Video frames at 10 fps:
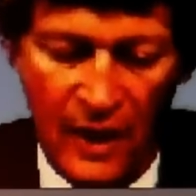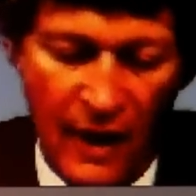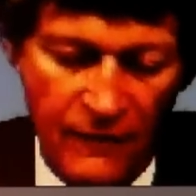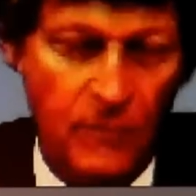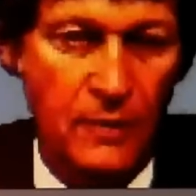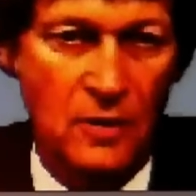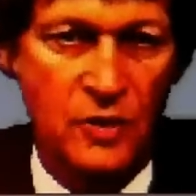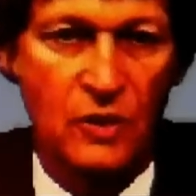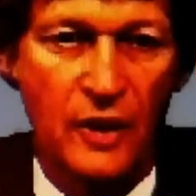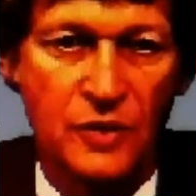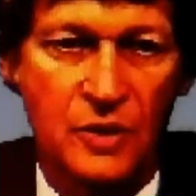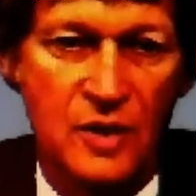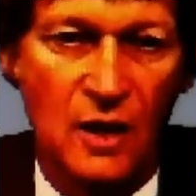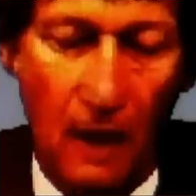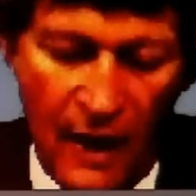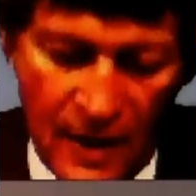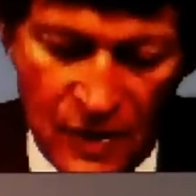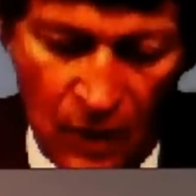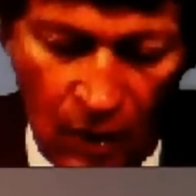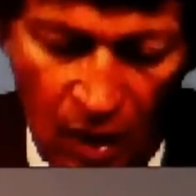They have to build structures that
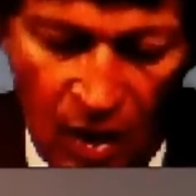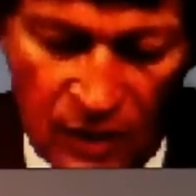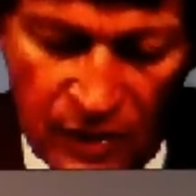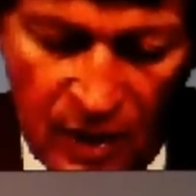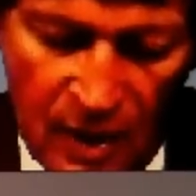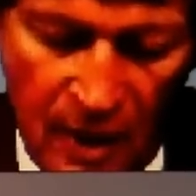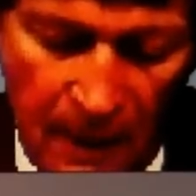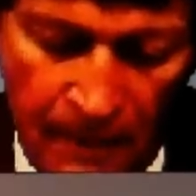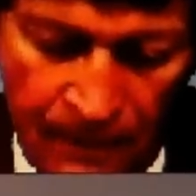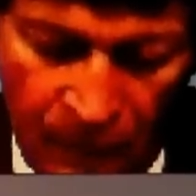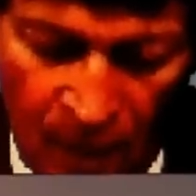last a long time.